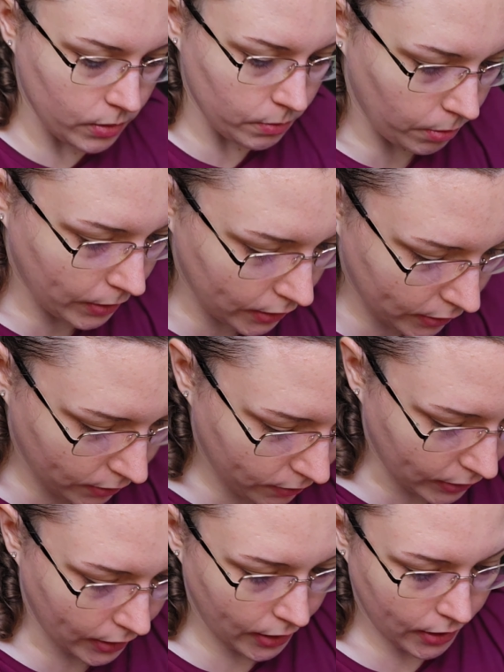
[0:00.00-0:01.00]
Put that down
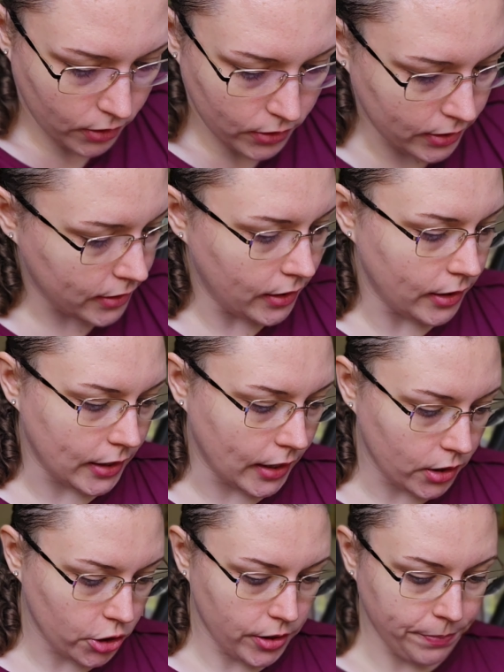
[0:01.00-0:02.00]
there because it's still
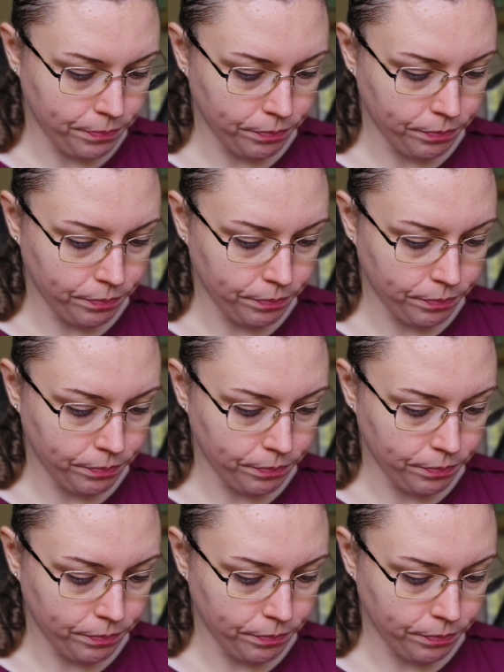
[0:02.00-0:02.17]
attached.